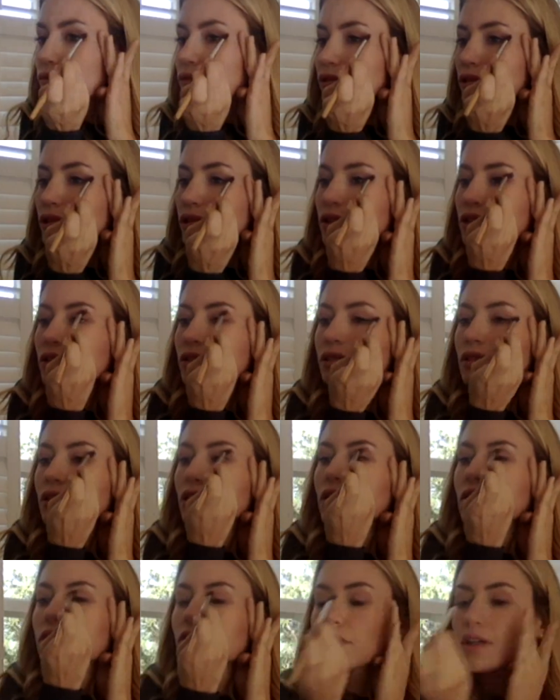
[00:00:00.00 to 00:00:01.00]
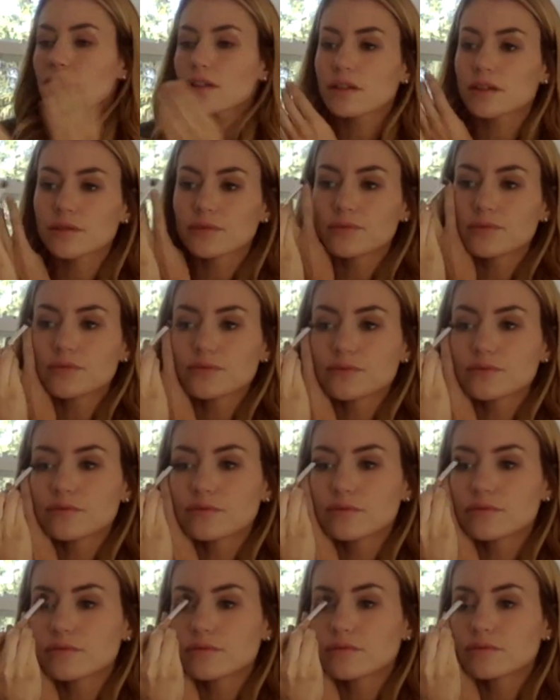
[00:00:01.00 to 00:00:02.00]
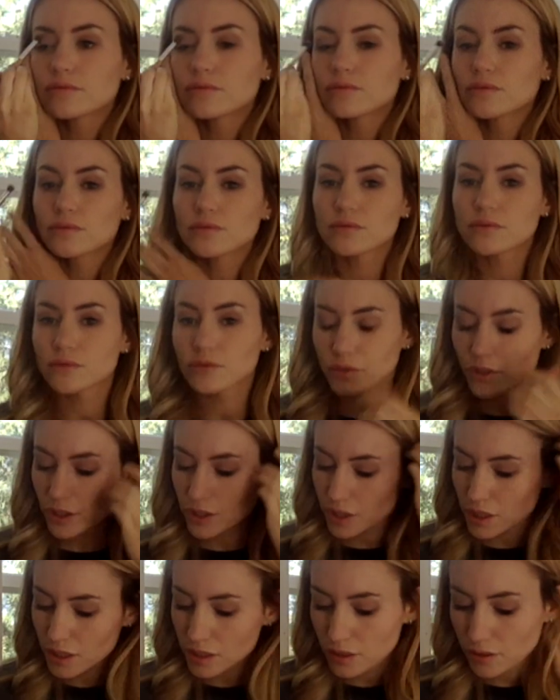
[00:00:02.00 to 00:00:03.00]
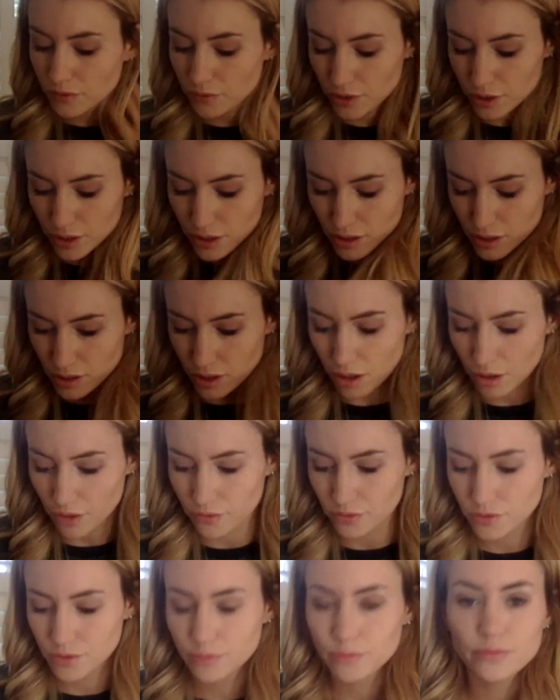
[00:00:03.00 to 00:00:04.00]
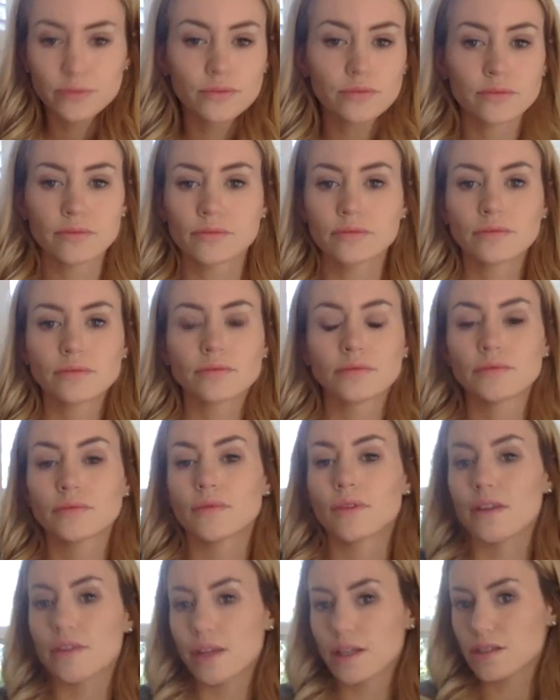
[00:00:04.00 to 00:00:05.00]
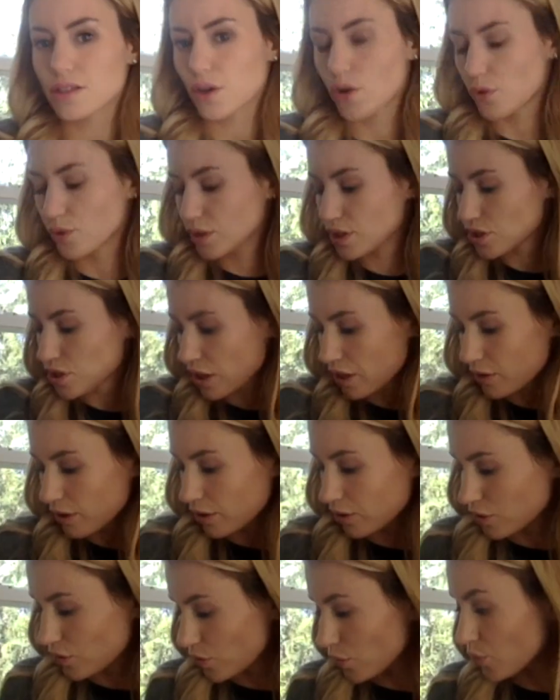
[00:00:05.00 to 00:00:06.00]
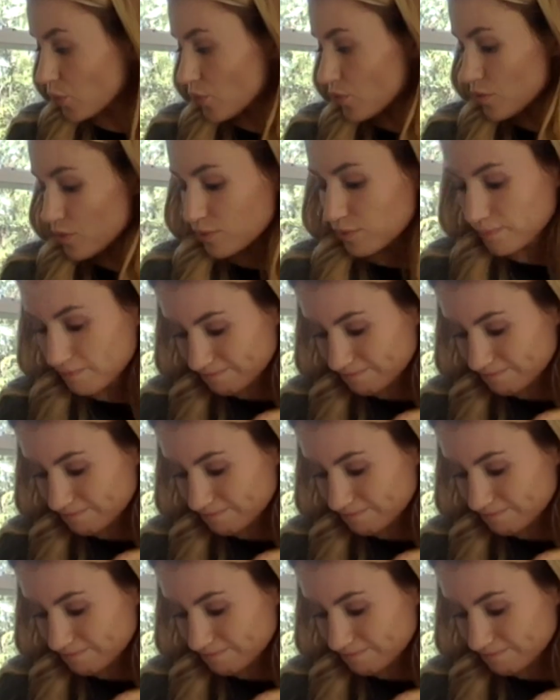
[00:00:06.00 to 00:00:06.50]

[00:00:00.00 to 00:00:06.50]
Just kind of like very, very soft. And that's the only shadow I use.